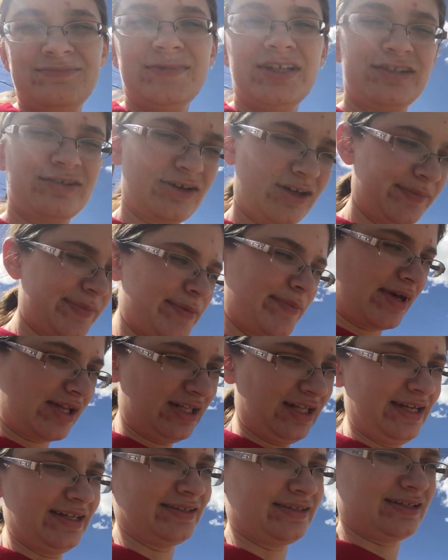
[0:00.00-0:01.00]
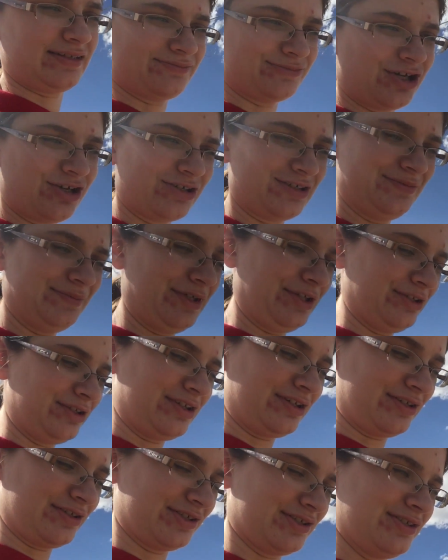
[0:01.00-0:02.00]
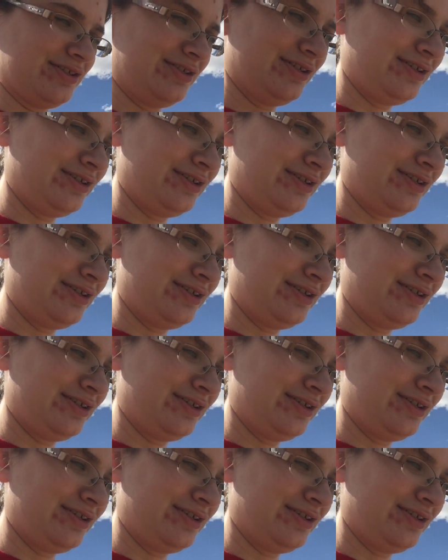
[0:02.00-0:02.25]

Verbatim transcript: it's gonna be my leg that I'm talking about. The